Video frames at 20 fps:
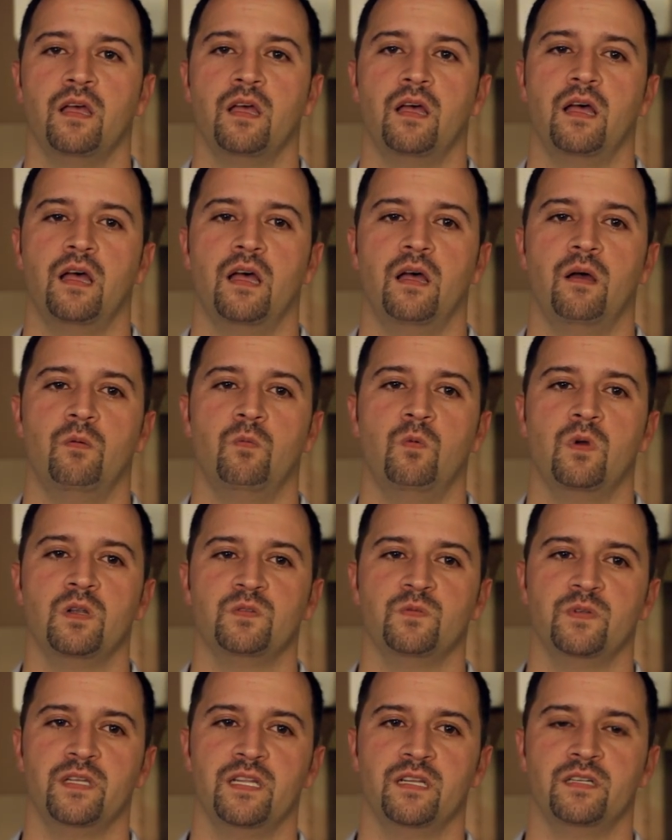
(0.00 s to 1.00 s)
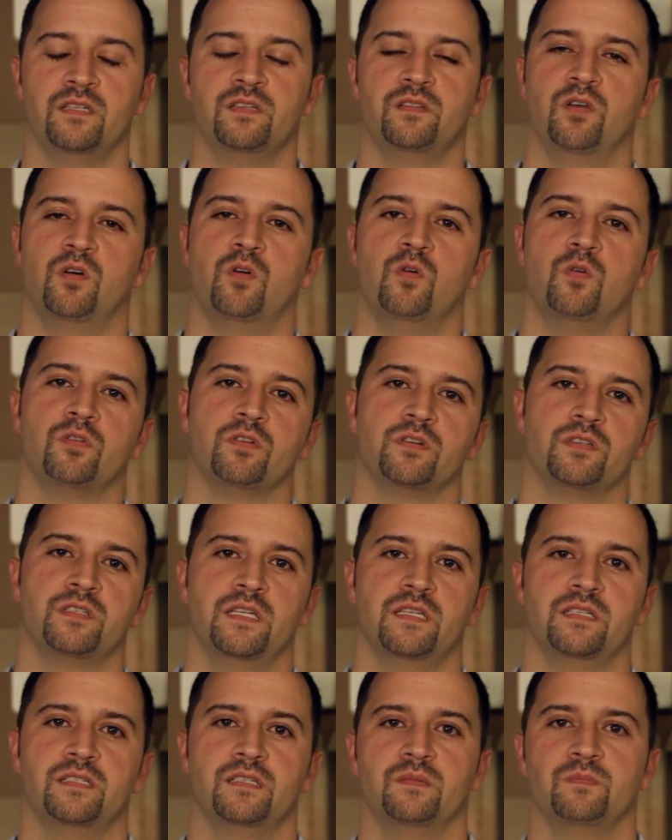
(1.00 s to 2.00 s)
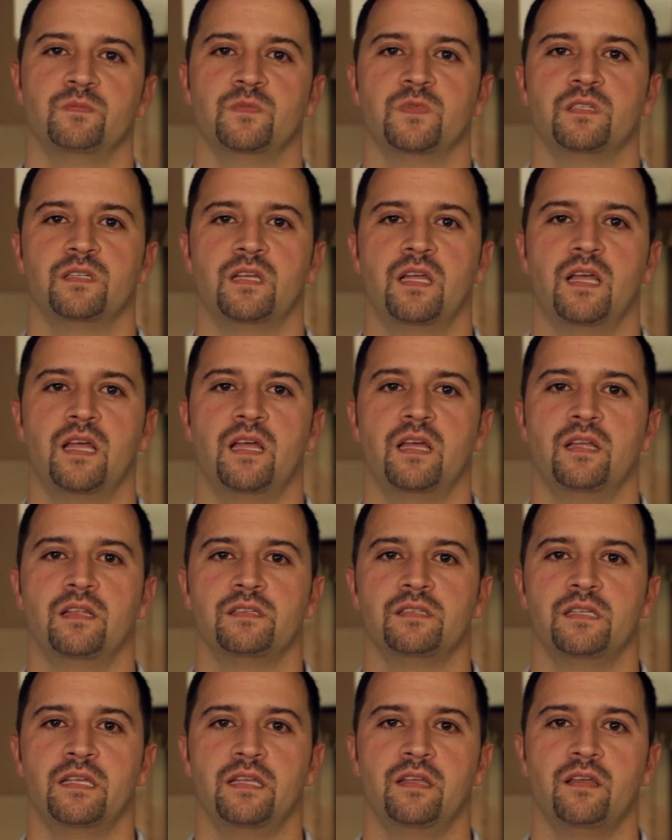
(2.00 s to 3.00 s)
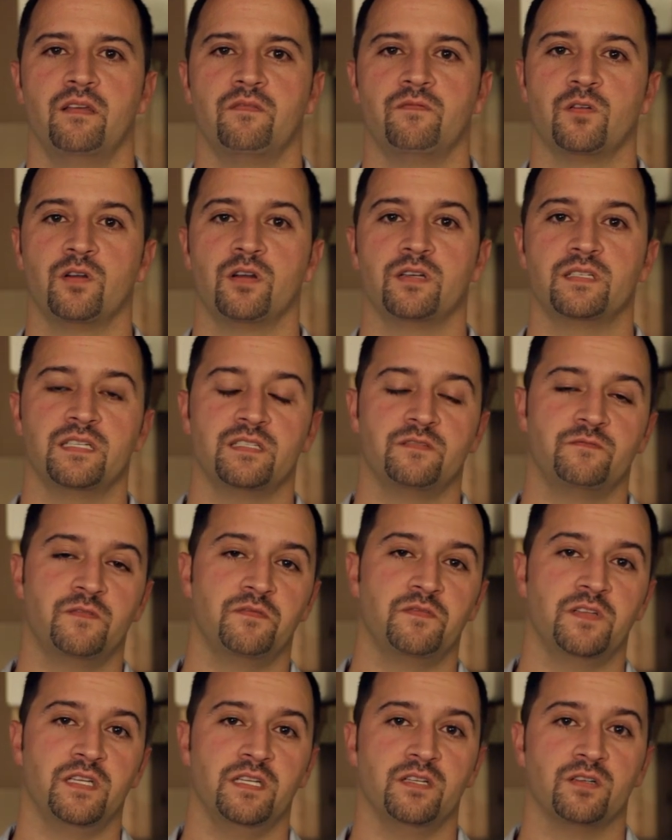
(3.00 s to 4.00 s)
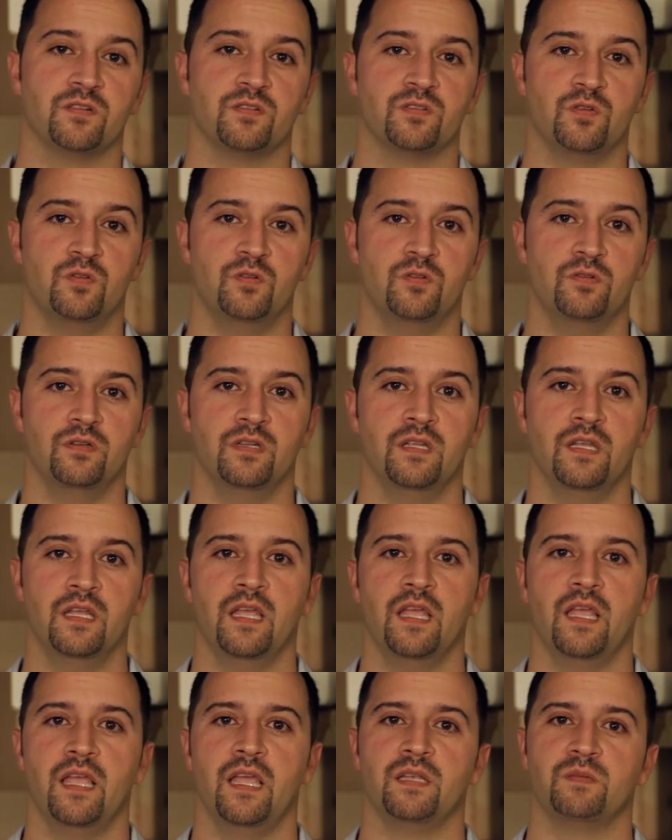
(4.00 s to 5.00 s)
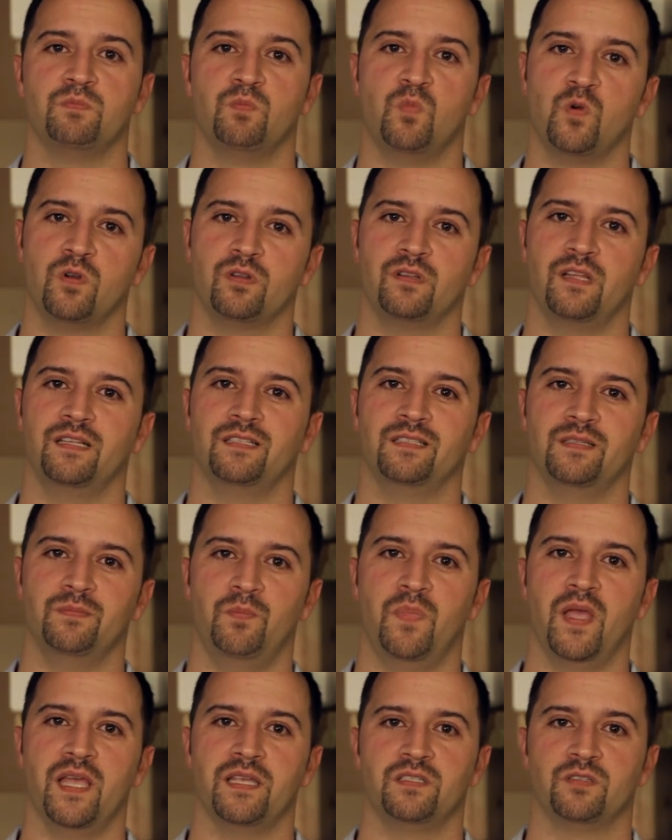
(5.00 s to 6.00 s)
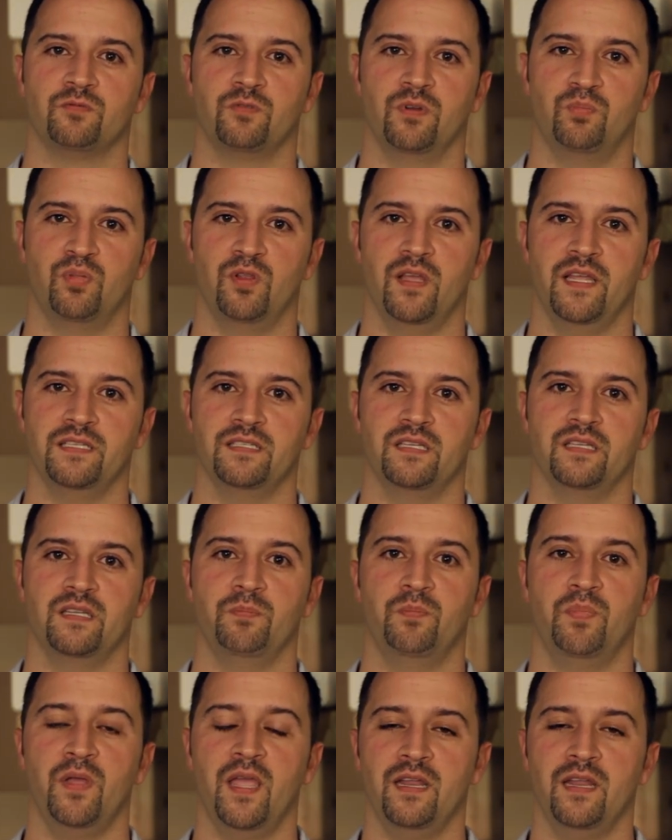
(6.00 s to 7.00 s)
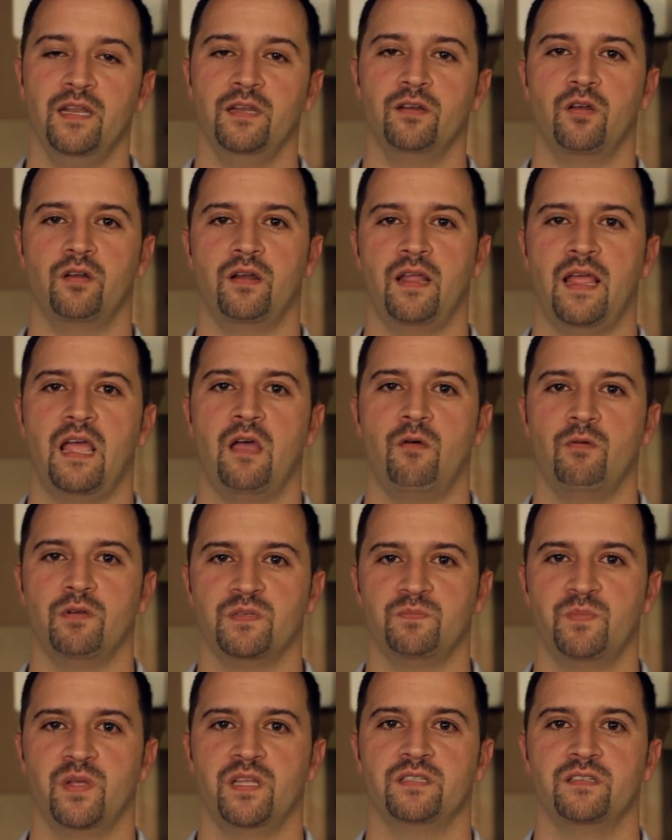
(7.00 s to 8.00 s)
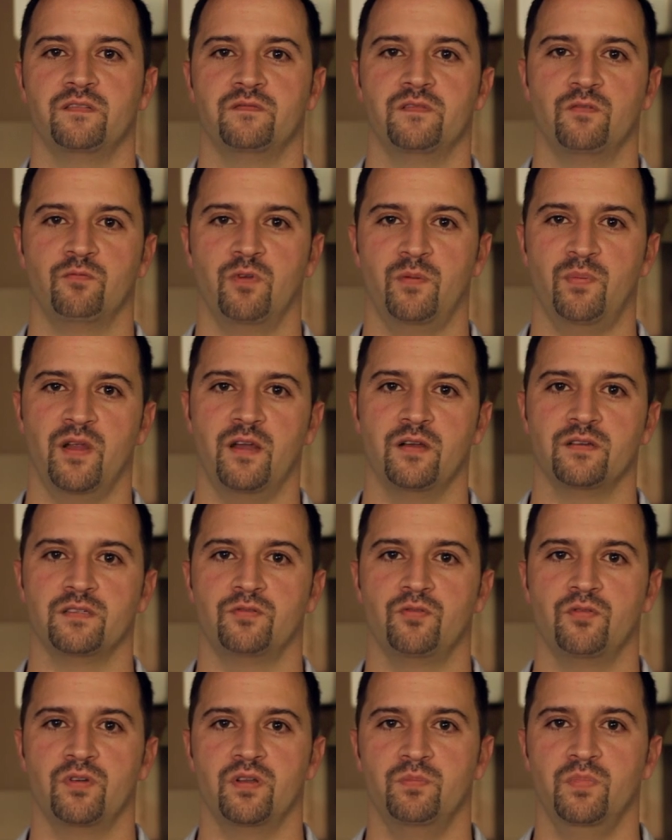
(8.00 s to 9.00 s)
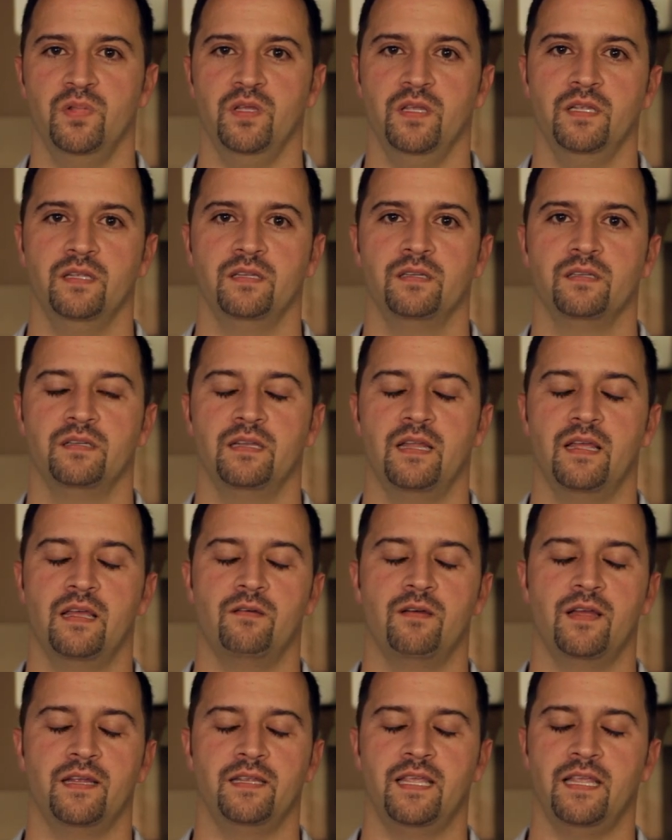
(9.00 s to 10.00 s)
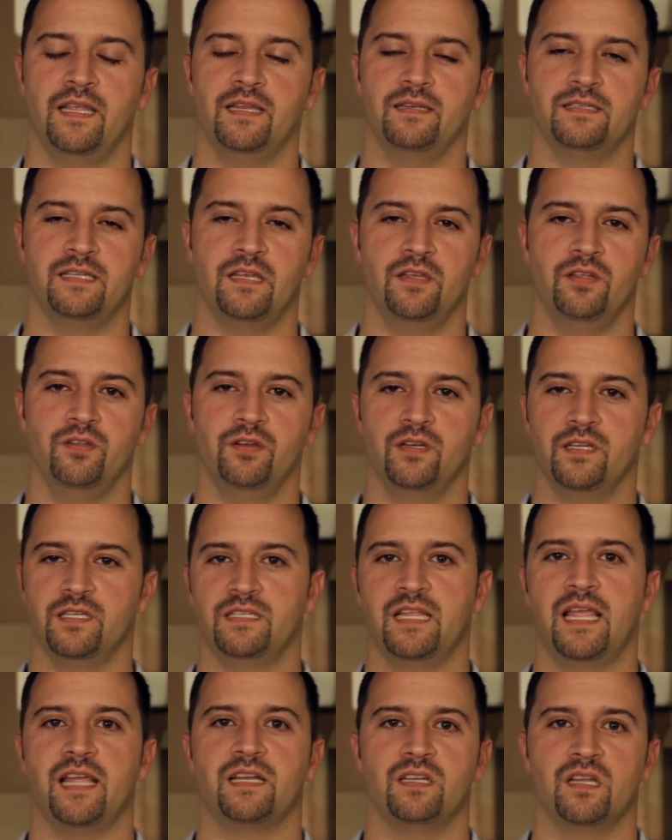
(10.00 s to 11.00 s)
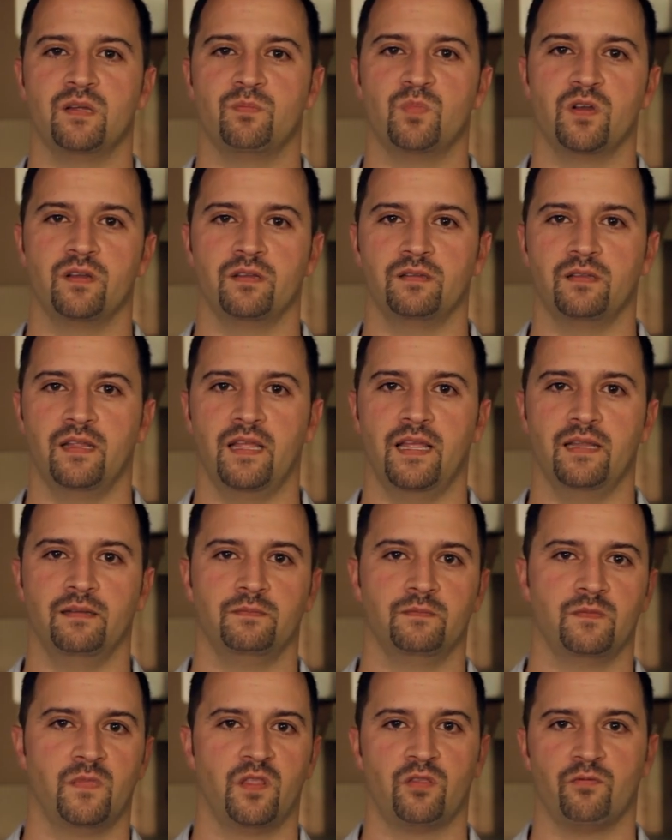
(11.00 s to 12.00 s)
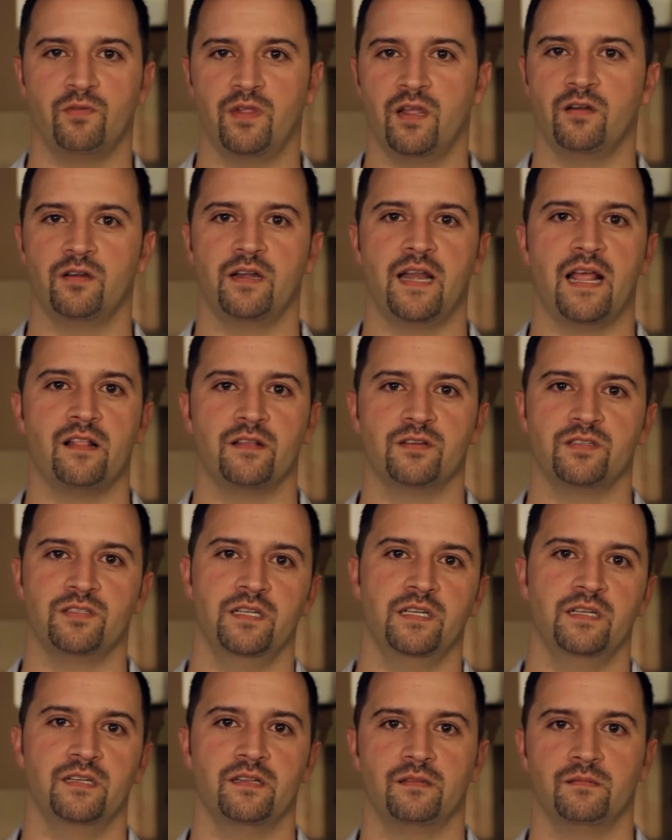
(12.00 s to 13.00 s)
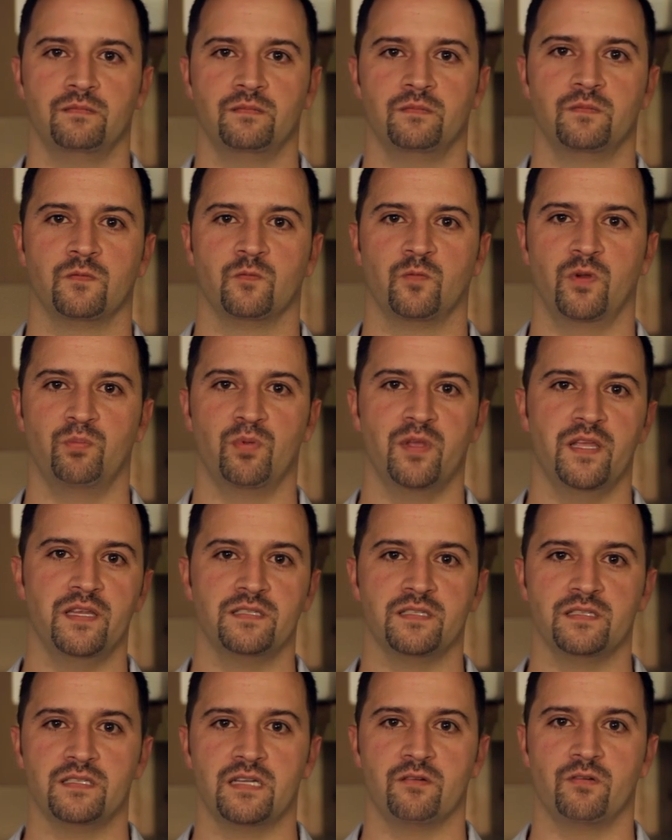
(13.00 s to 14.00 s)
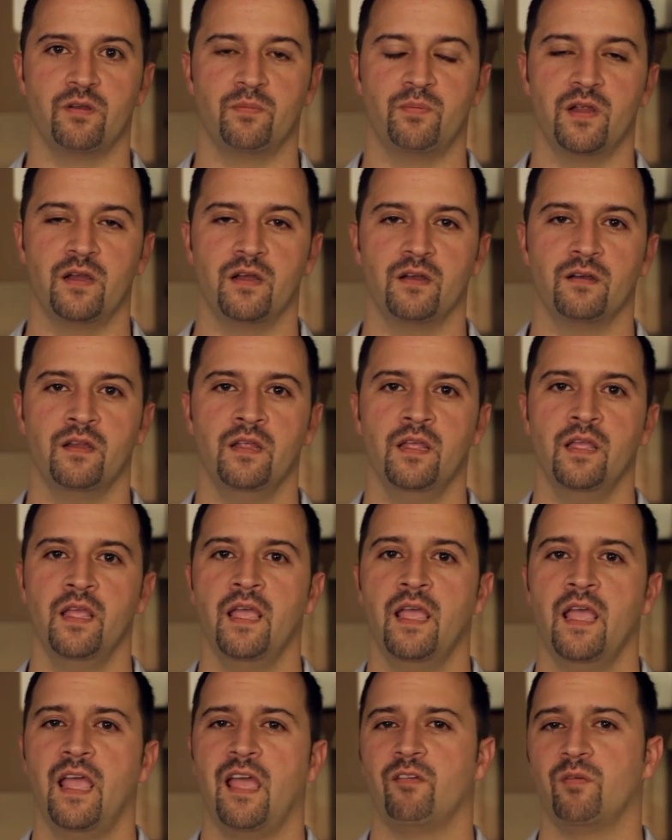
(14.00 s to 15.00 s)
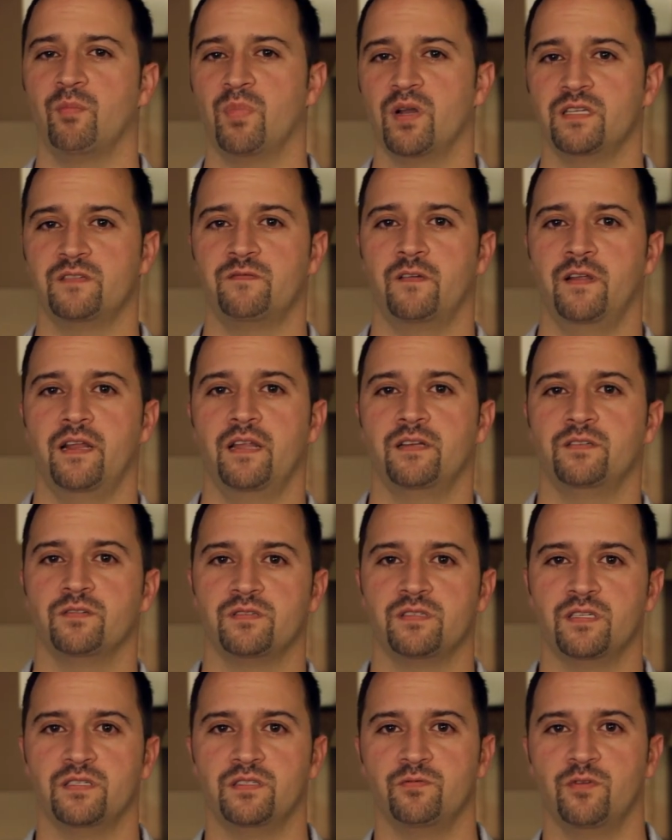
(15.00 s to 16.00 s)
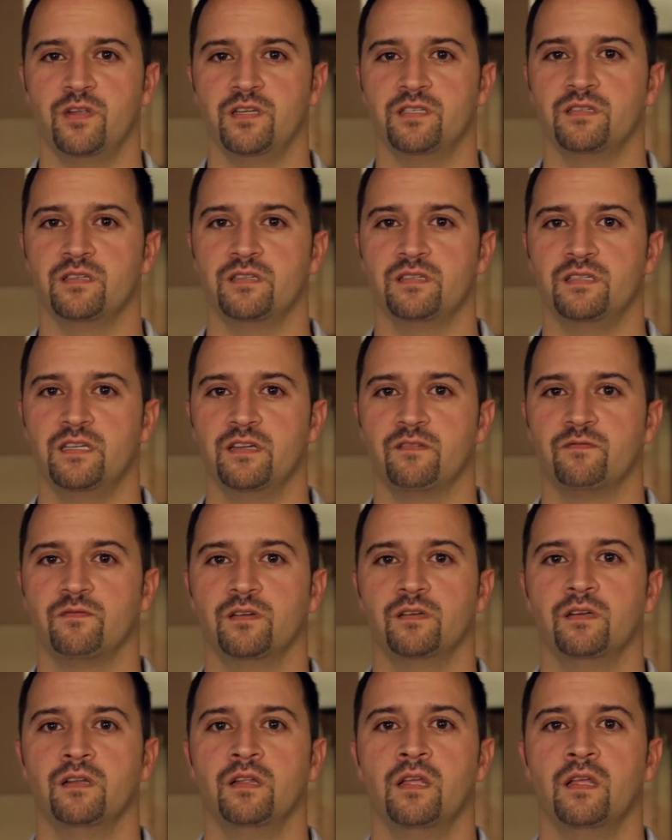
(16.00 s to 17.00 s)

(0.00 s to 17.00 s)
Once we get into the older systems, say a furnace that's 15 years old, it's more than likely best to replace it depending on how expensive the repair is going to be. Now, I can't tell you an exact number. At $300 you need to replace instead of repair. Everybody's financial situation is different.